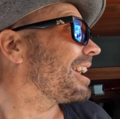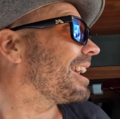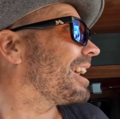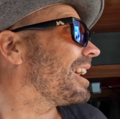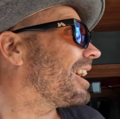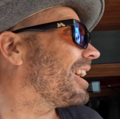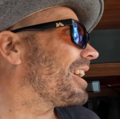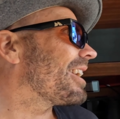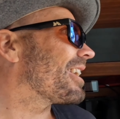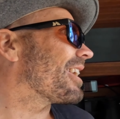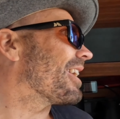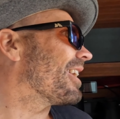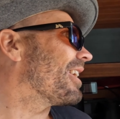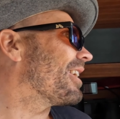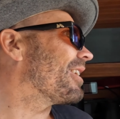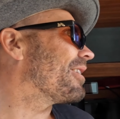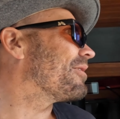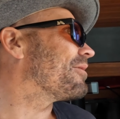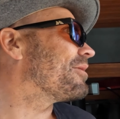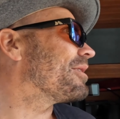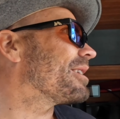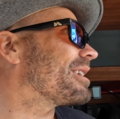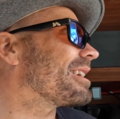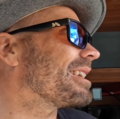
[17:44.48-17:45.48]
I don't know
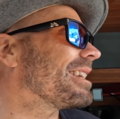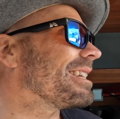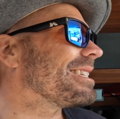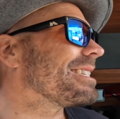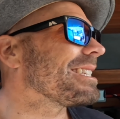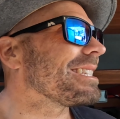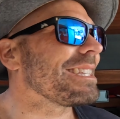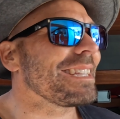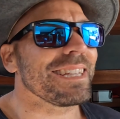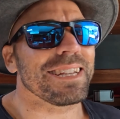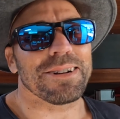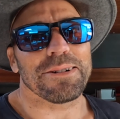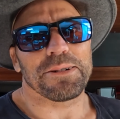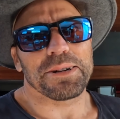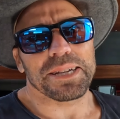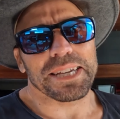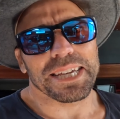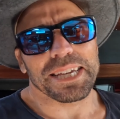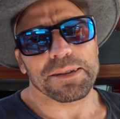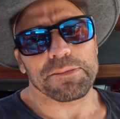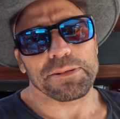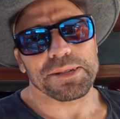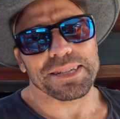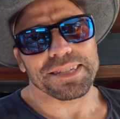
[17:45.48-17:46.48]
if you can still
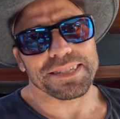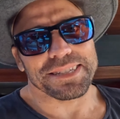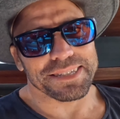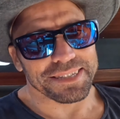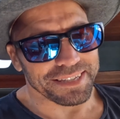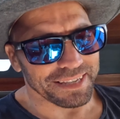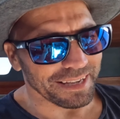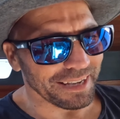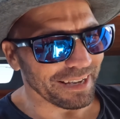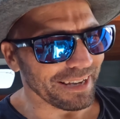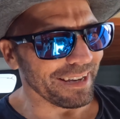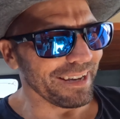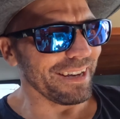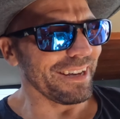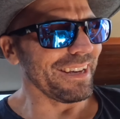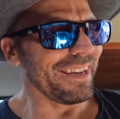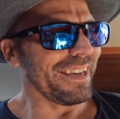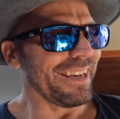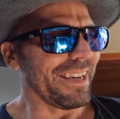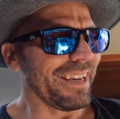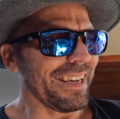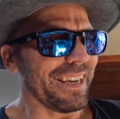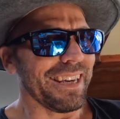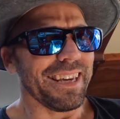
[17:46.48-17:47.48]
hear, but his
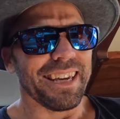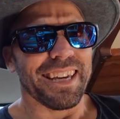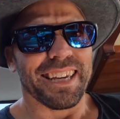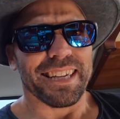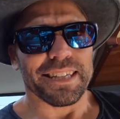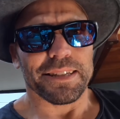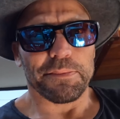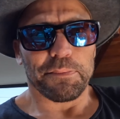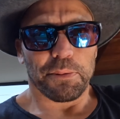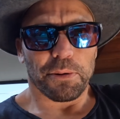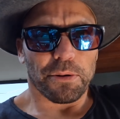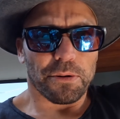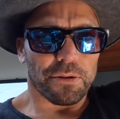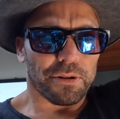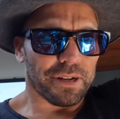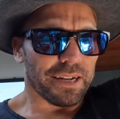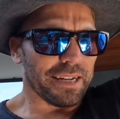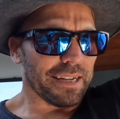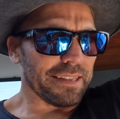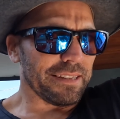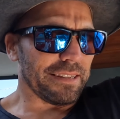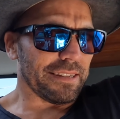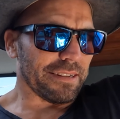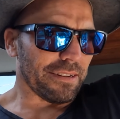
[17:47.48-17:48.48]
poor
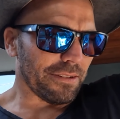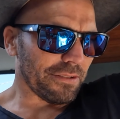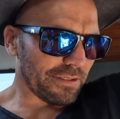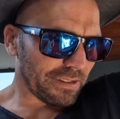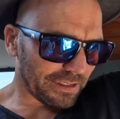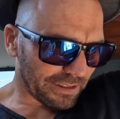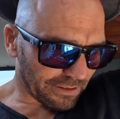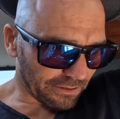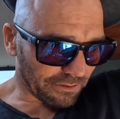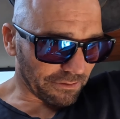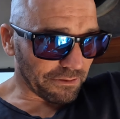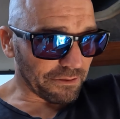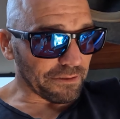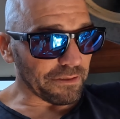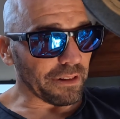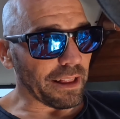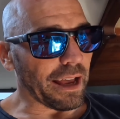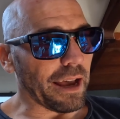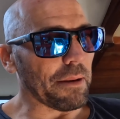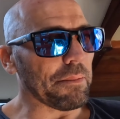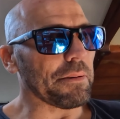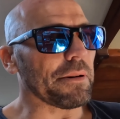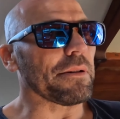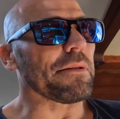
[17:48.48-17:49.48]
headsail's still
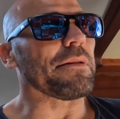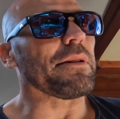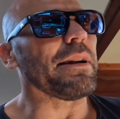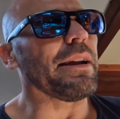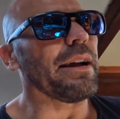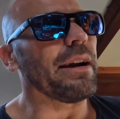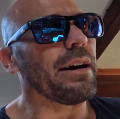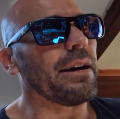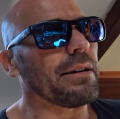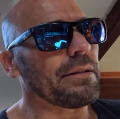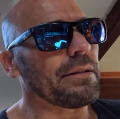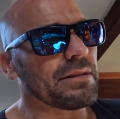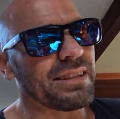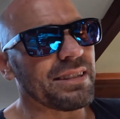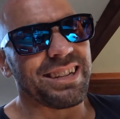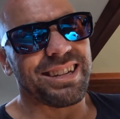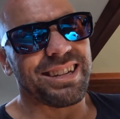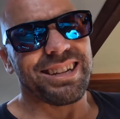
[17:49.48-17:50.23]
flapping around.